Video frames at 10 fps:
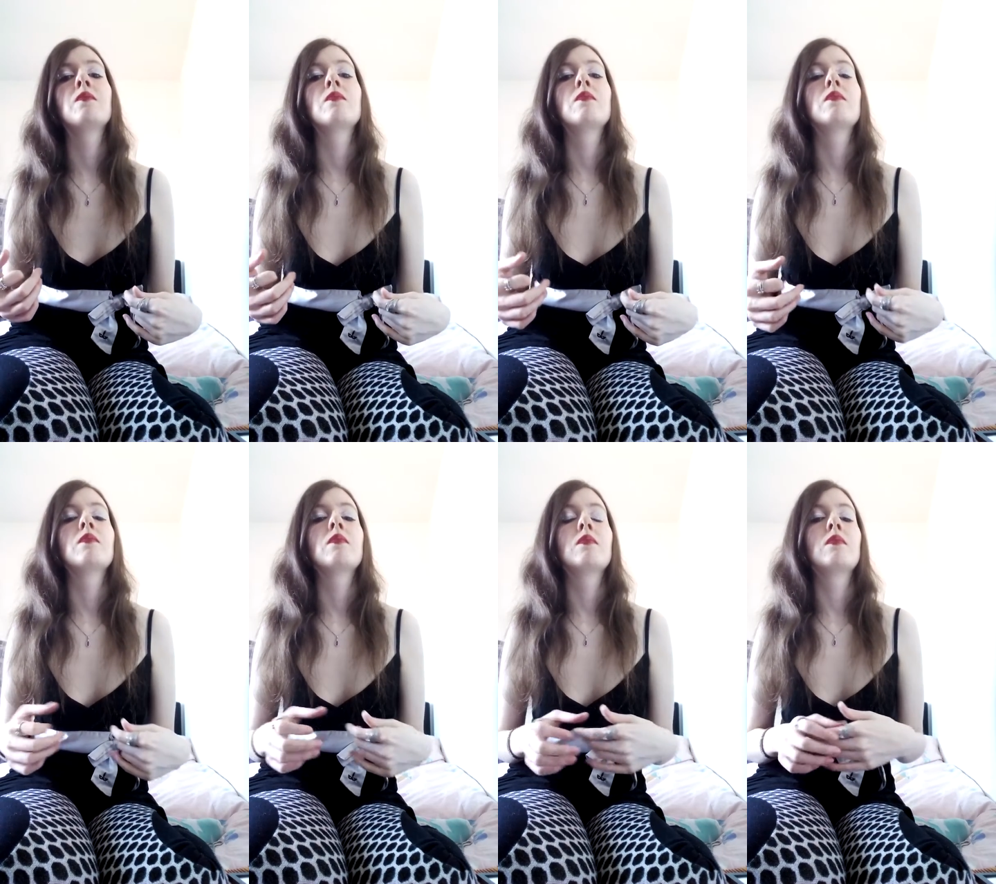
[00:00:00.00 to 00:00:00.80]

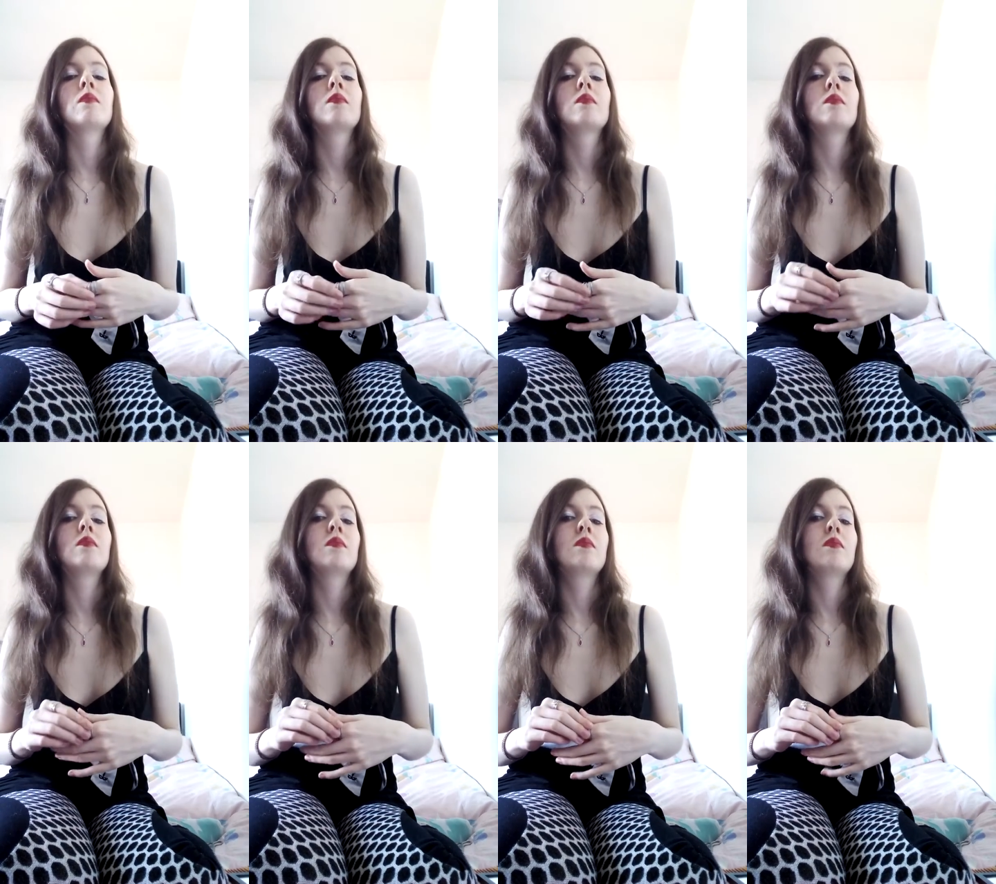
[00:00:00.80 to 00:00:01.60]

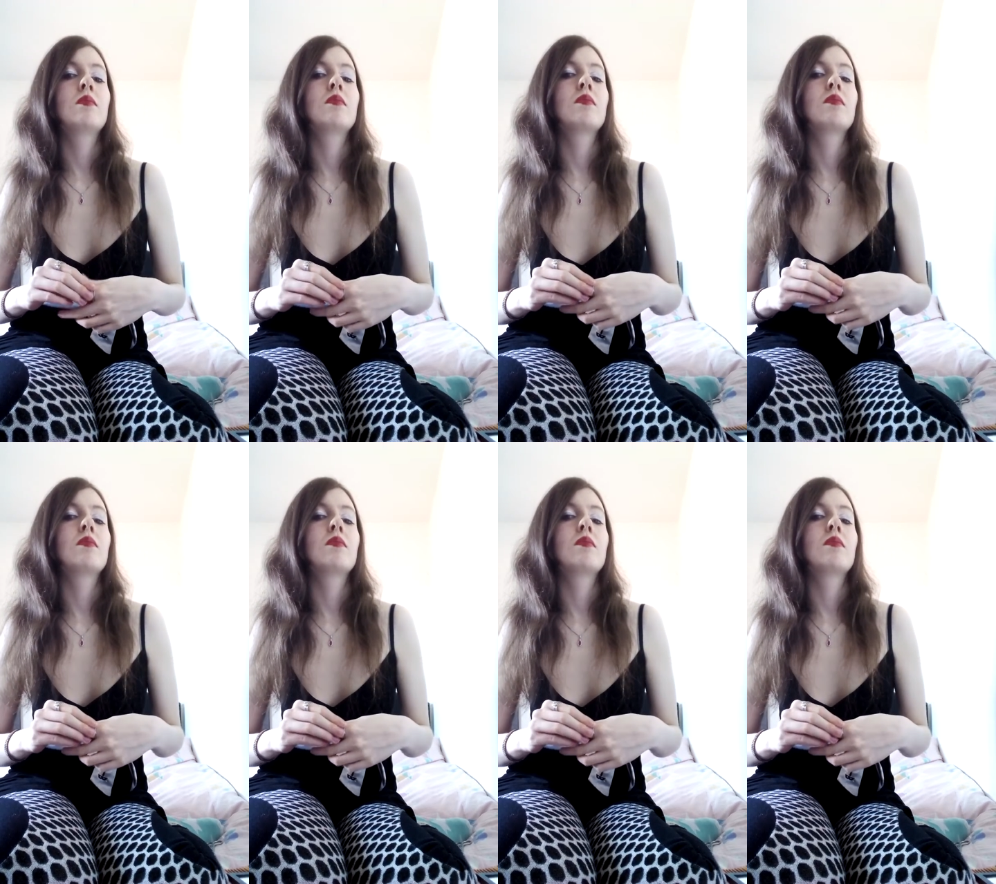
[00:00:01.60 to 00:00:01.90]
No one is speaking in this clip.